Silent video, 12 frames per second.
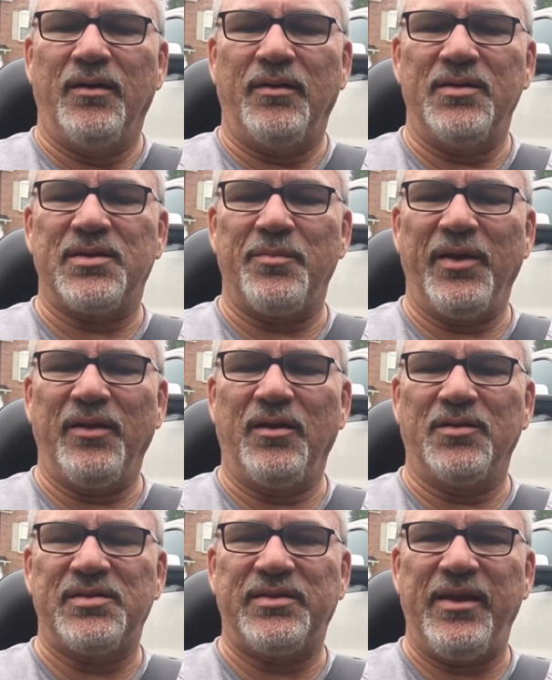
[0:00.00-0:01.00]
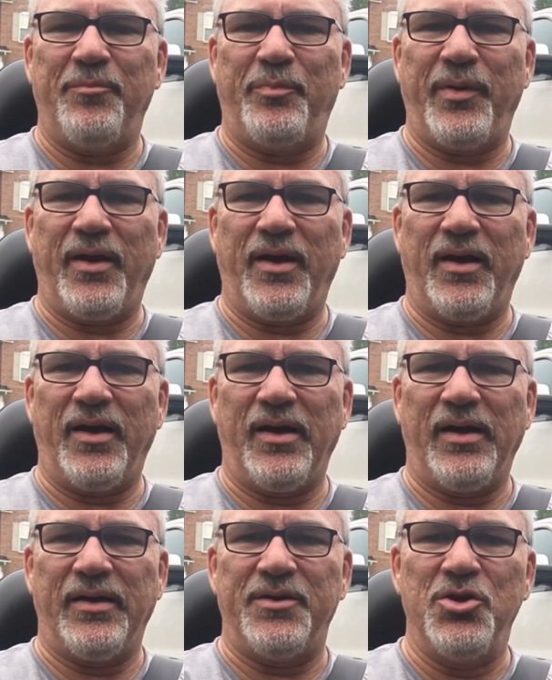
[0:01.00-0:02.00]
These can be a little steep
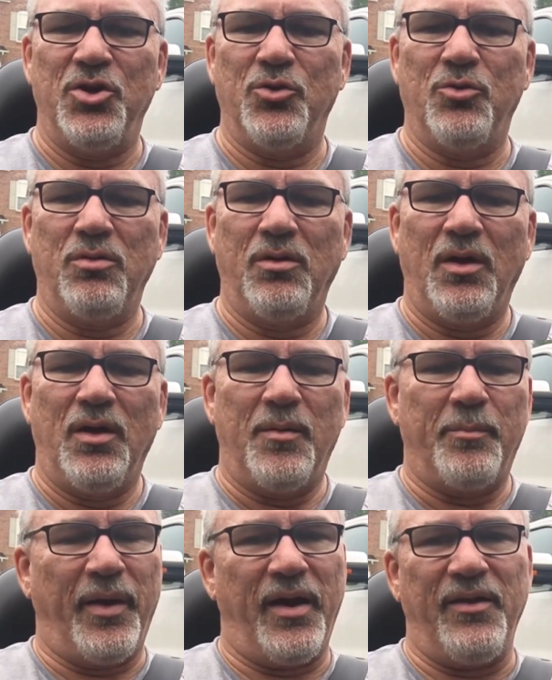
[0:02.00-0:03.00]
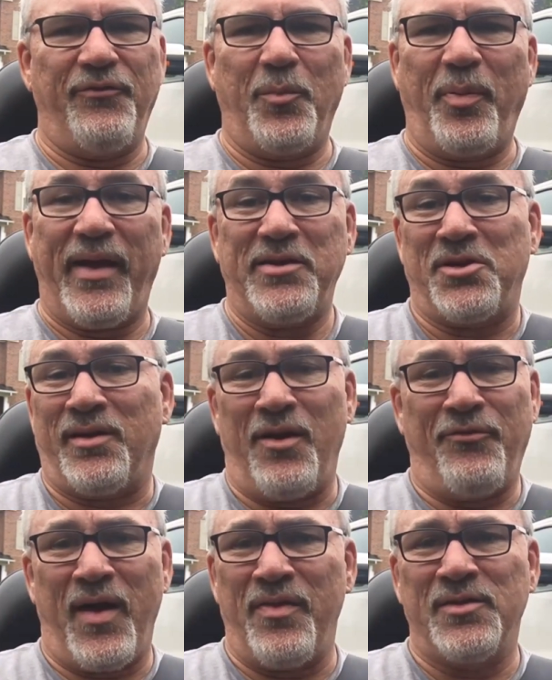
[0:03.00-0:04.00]
new, but if you're patient,
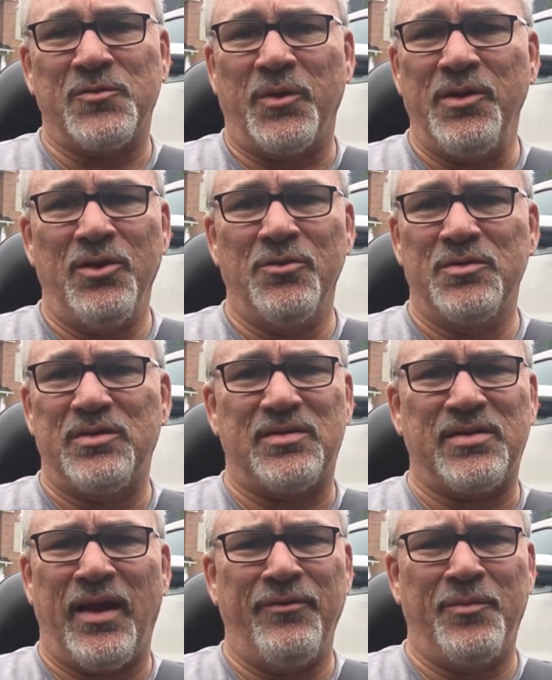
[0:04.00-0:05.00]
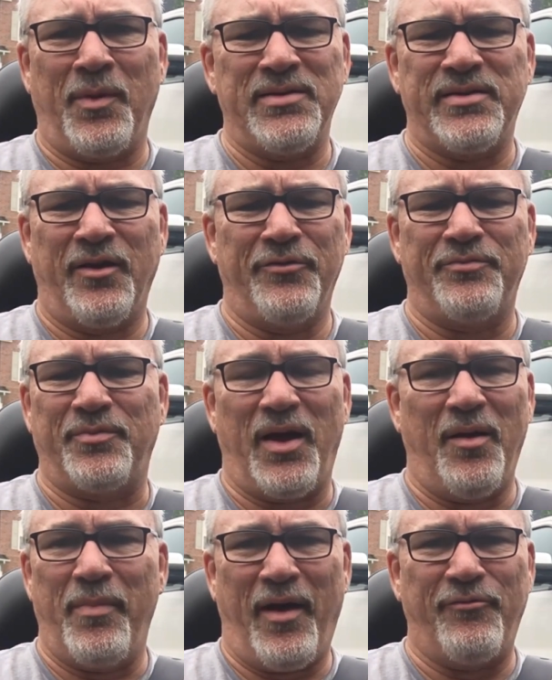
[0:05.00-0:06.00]
I found this one used, saved myself
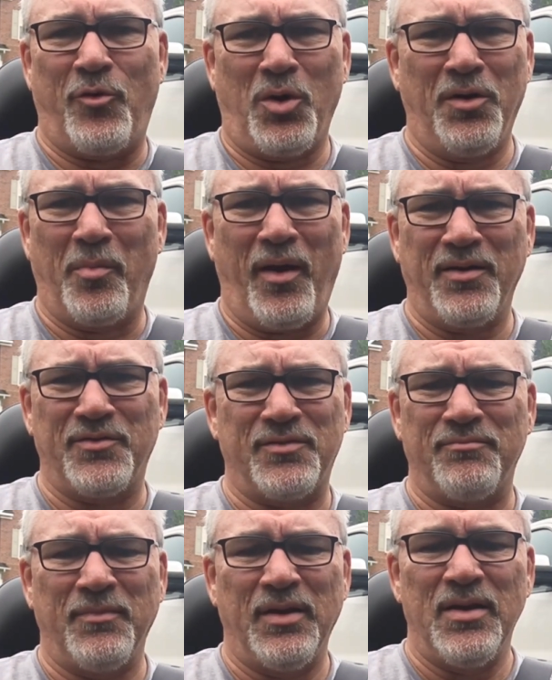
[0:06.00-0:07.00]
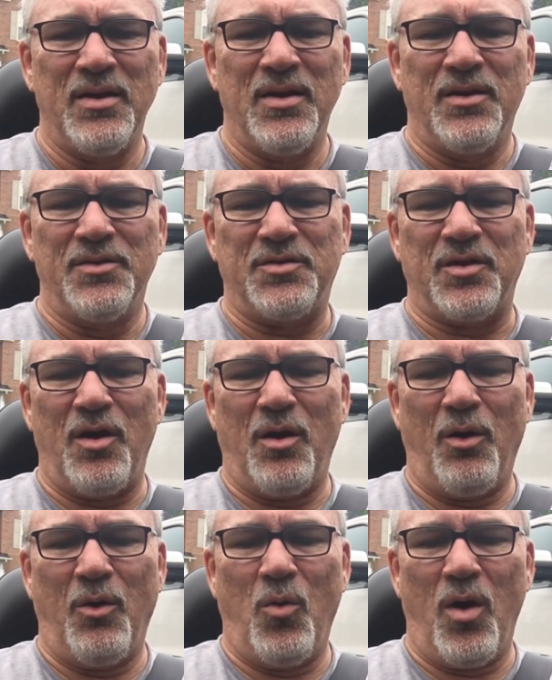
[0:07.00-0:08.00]
about 400 bucks.
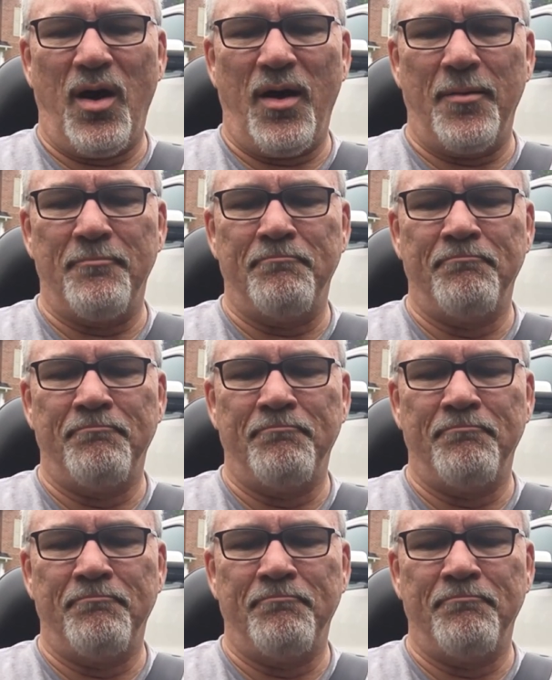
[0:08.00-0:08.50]
So,